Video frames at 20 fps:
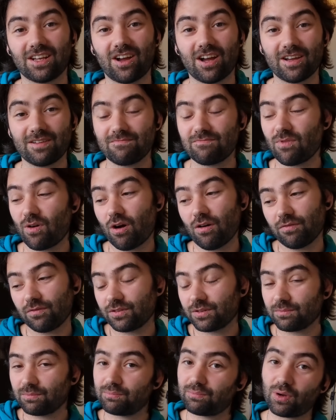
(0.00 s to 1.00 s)
I
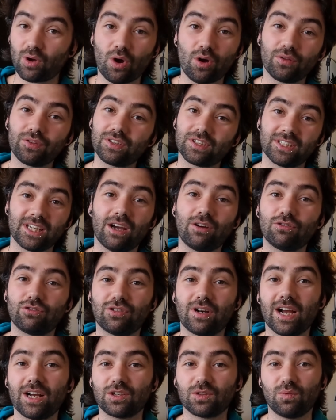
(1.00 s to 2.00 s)
often put on the
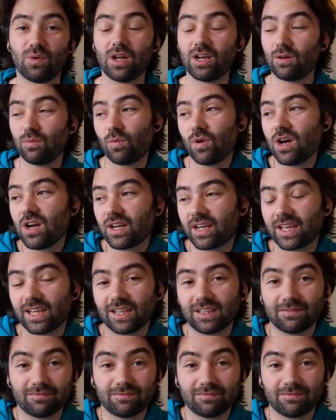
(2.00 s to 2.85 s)
soundtracks while I'm working.